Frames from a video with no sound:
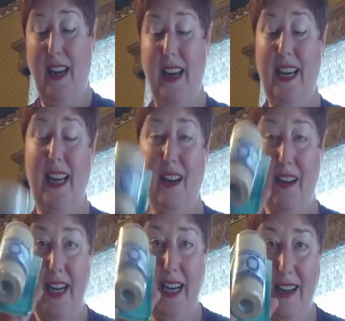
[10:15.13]
I
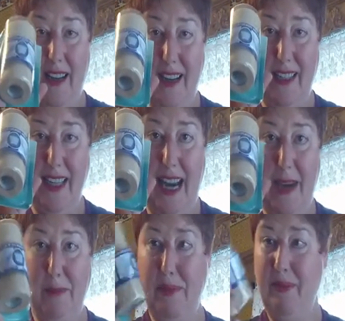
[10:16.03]
carry
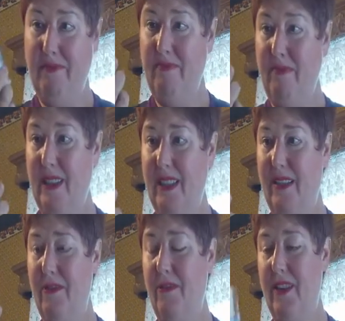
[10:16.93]
tape, you
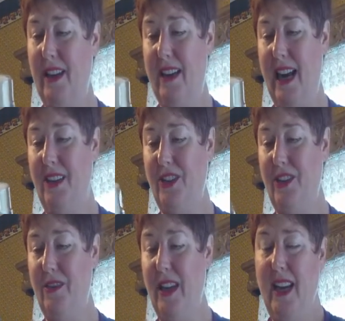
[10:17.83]
know, in case
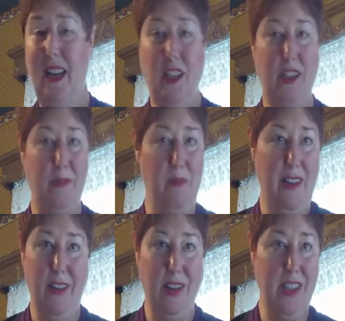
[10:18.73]
you
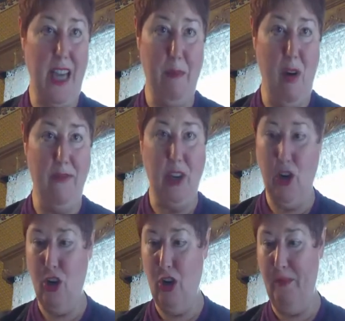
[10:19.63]
step off a
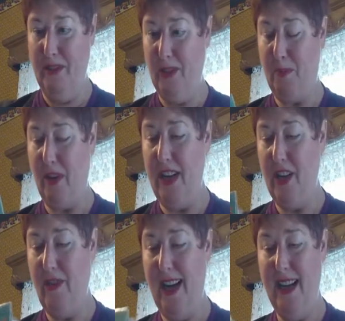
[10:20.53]
curb and
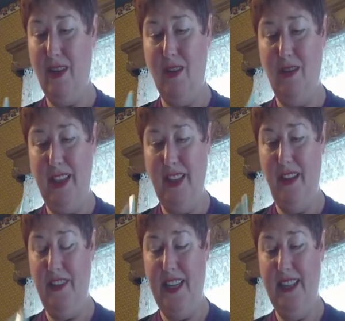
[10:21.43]
sprain your ankle. You
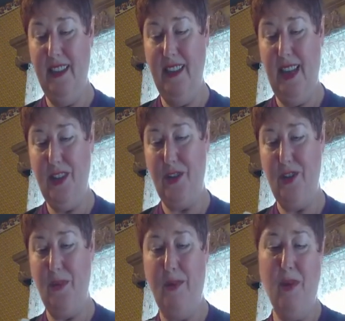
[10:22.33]
know, if you need a little
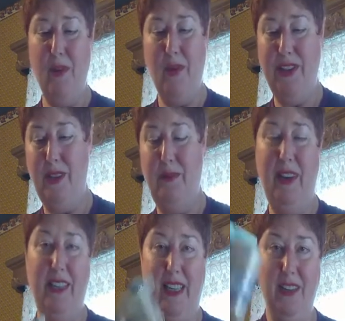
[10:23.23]
extra support, what's the
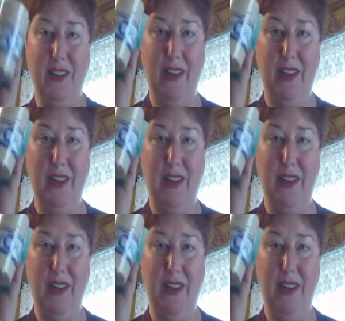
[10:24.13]
big deal?